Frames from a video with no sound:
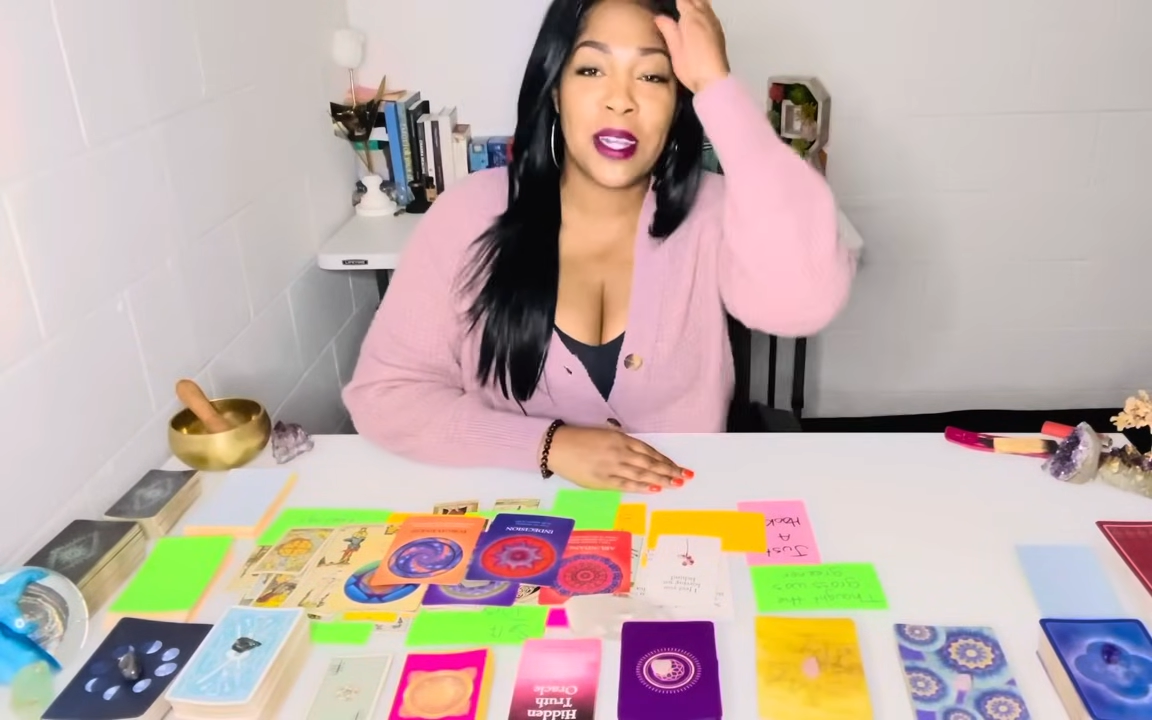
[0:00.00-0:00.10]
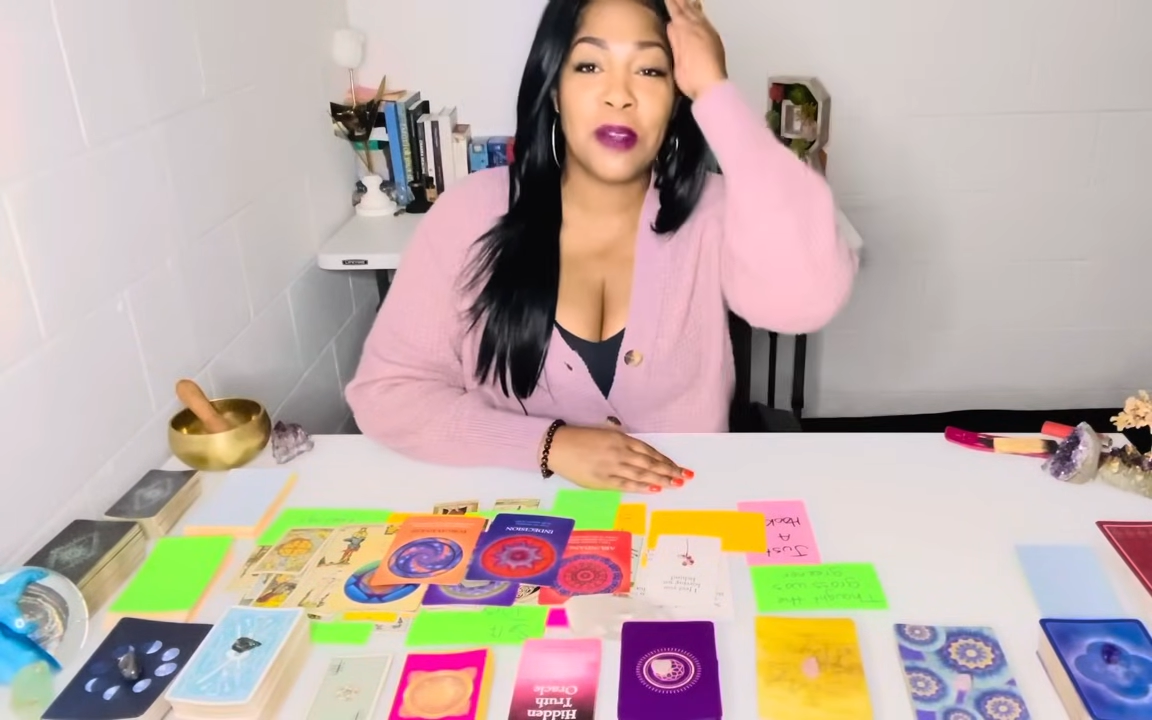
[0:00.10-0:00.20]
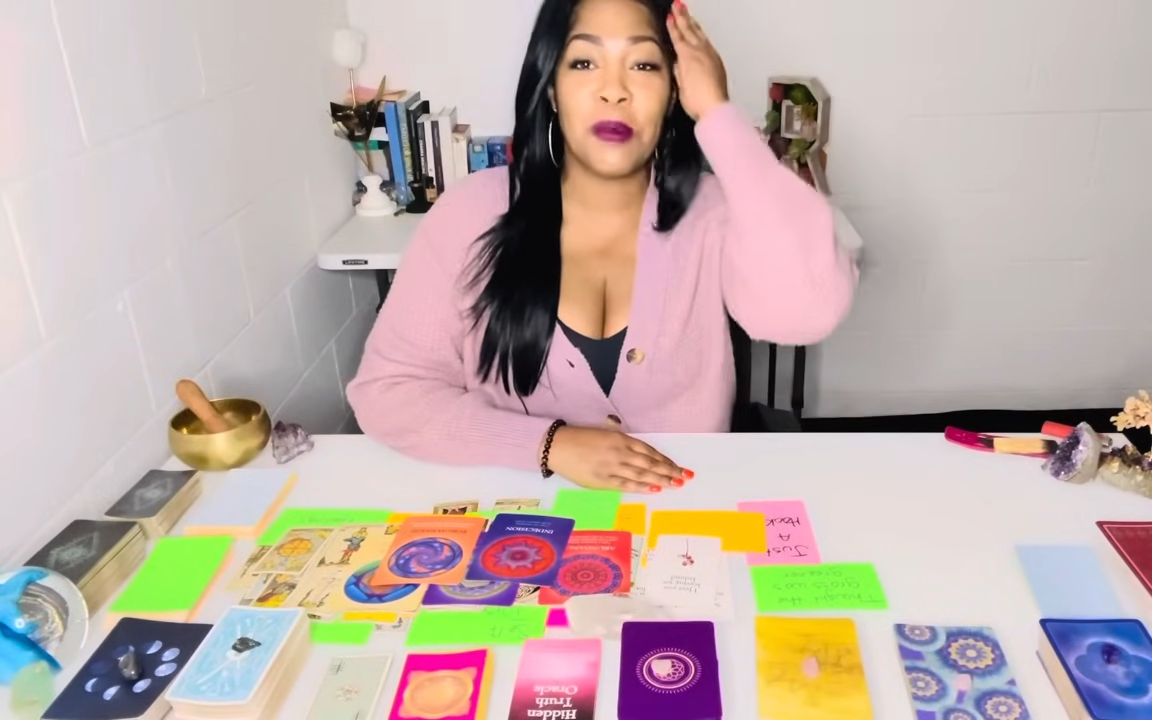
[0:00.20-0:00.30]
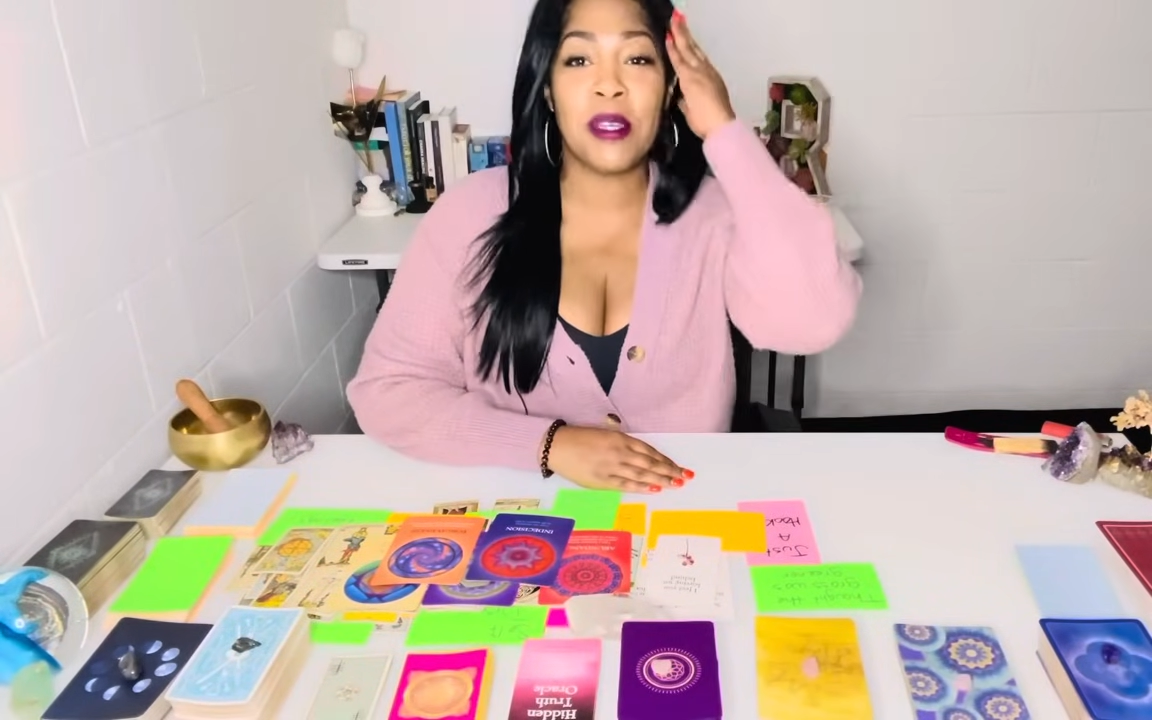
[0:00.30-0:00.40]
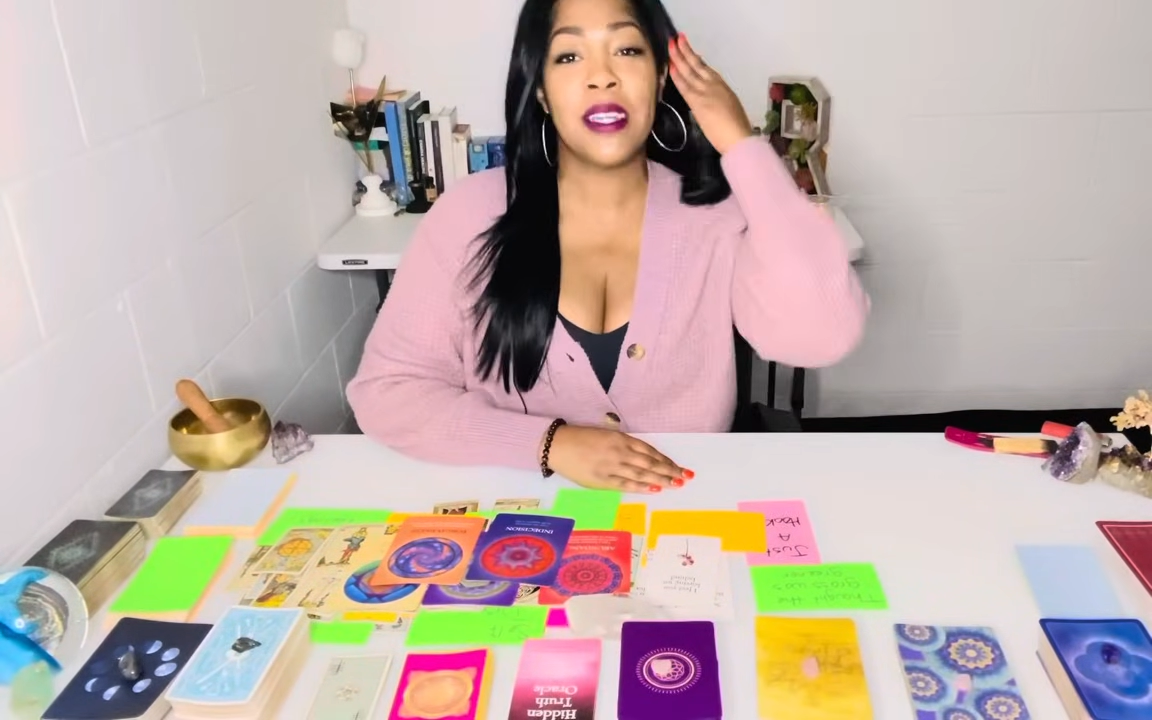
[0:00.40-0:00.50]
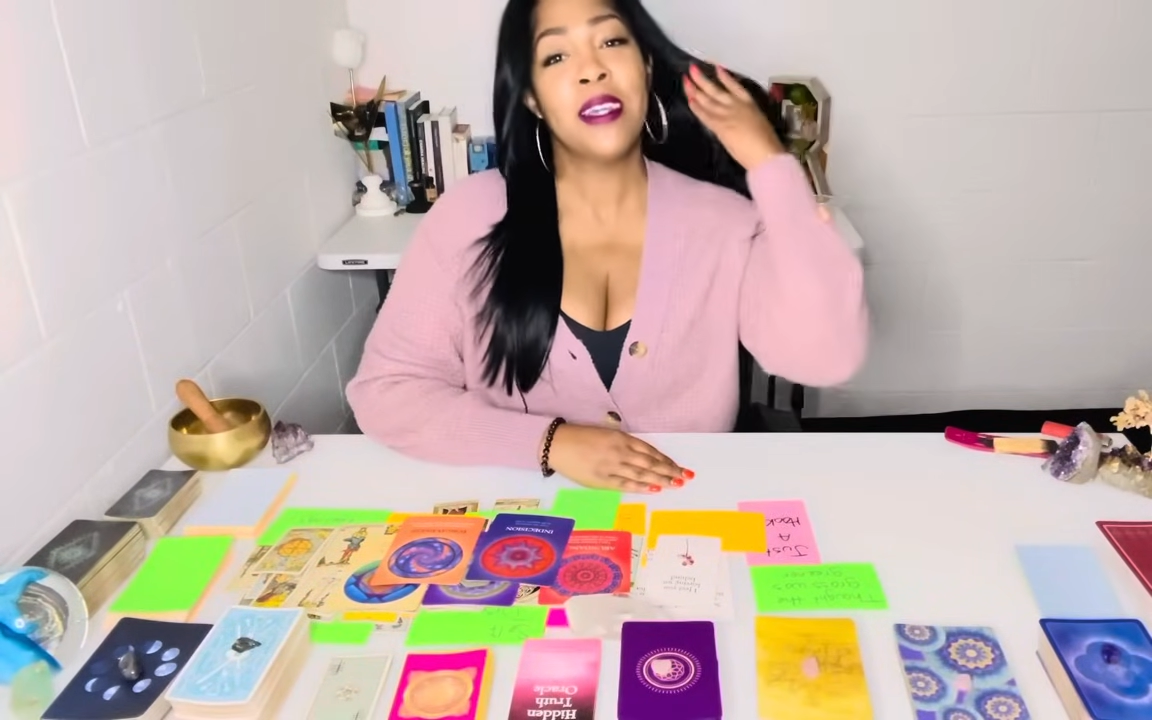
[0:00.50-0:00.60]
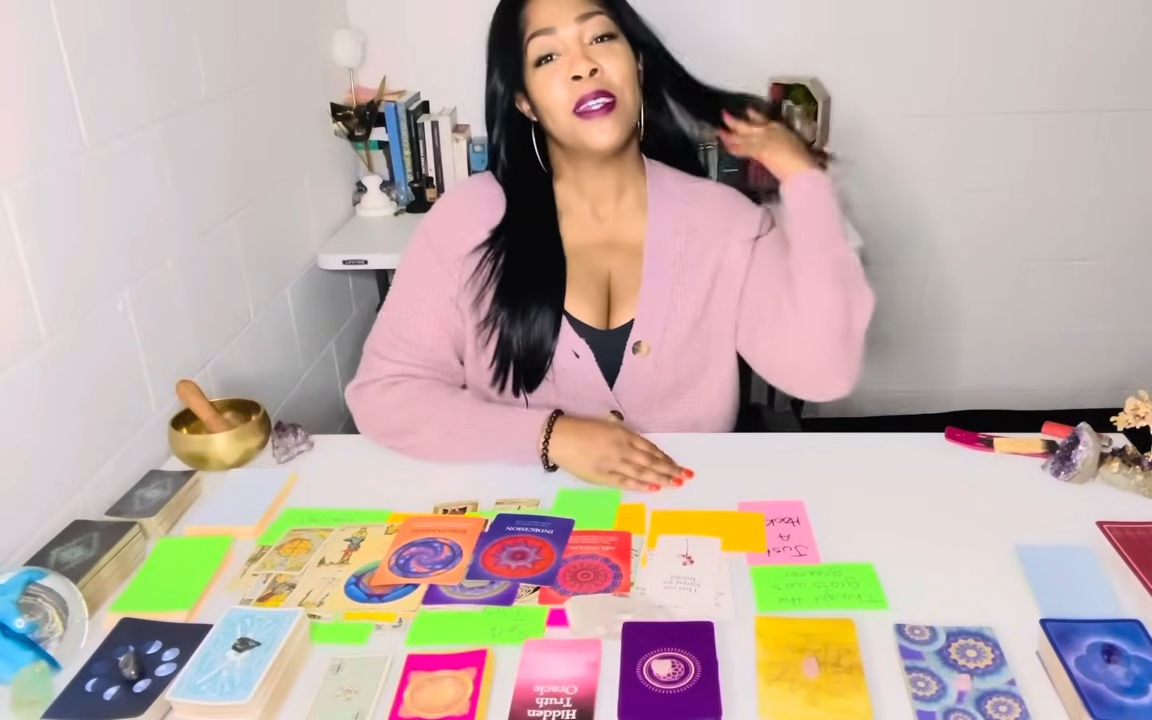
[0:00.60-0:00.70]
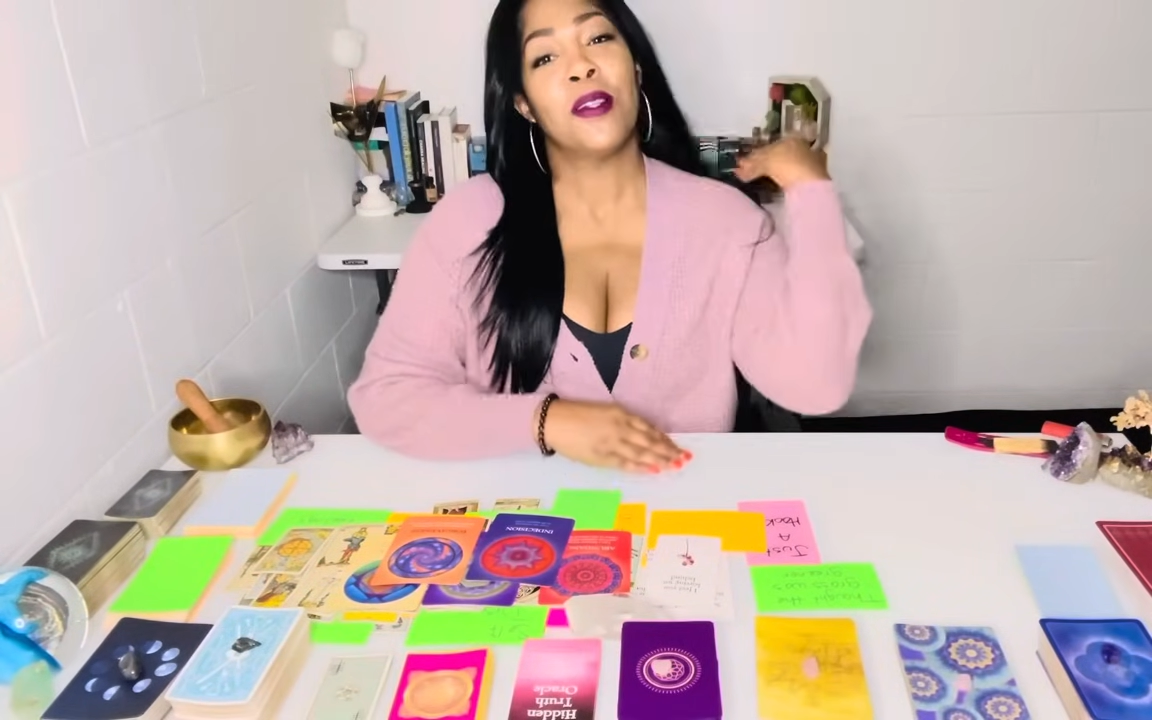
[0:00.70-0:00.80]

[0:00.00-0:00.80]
out with me.